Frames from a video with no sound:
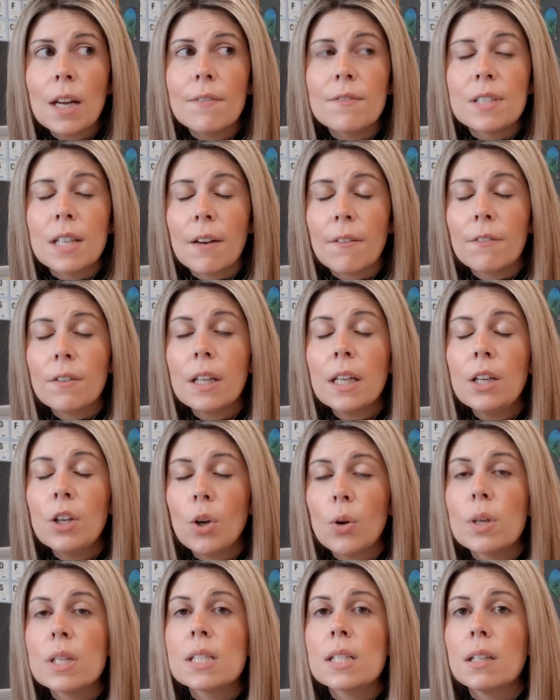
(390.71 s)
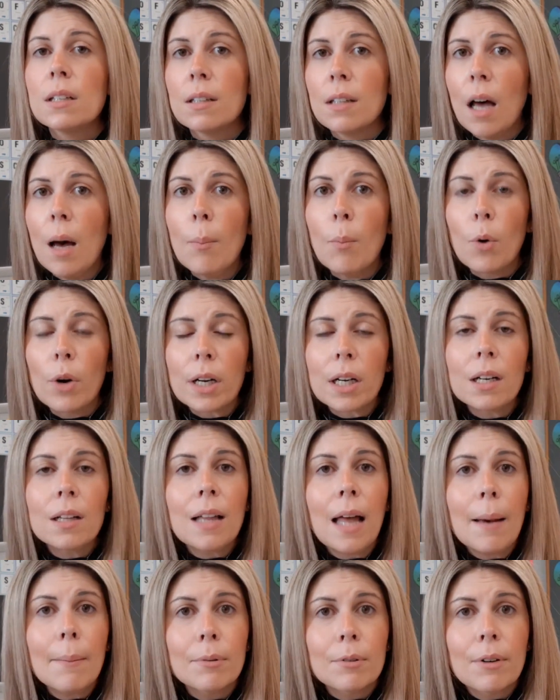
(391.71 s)
I've definitely noticed a lot more
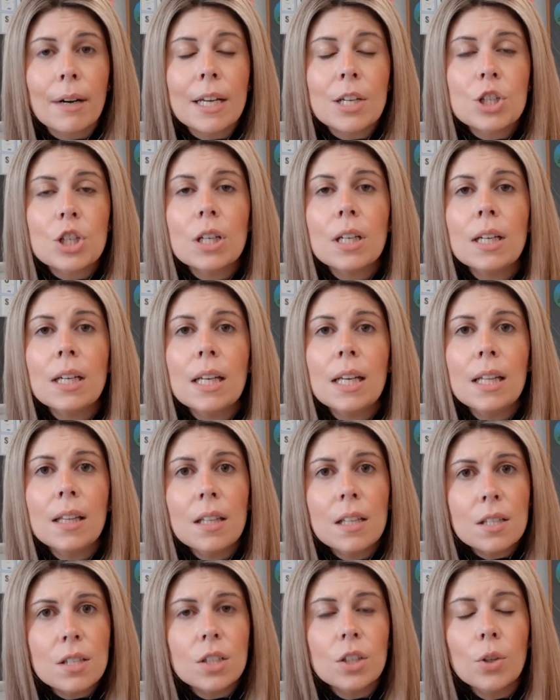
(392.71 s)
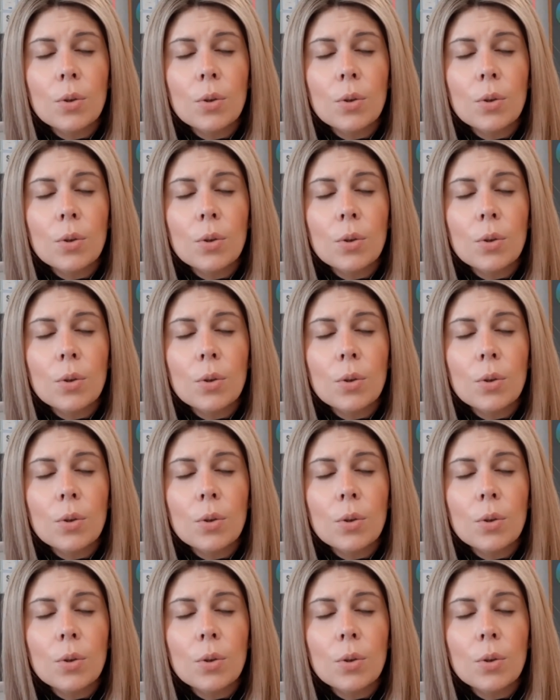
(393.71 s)
collaboration in this